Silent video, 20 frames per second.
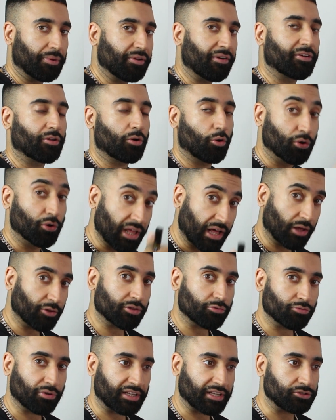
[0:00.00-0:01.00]
You had
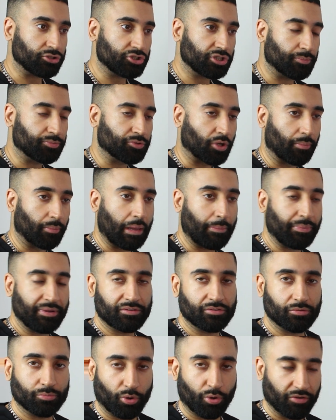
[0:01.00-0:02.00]
unhealthy relationships, or maybe
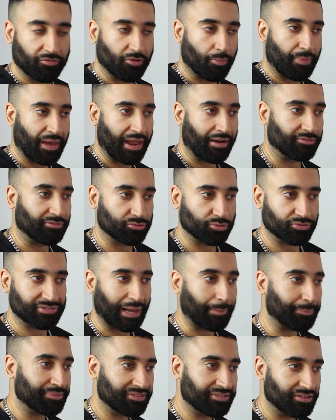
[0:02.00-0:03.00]
one of your parents was
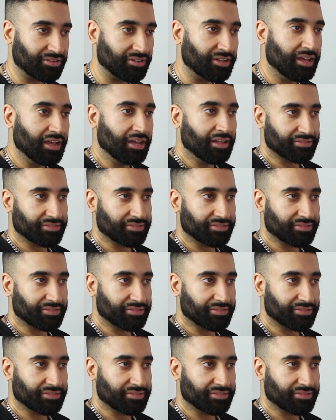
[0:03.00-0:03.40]
absent,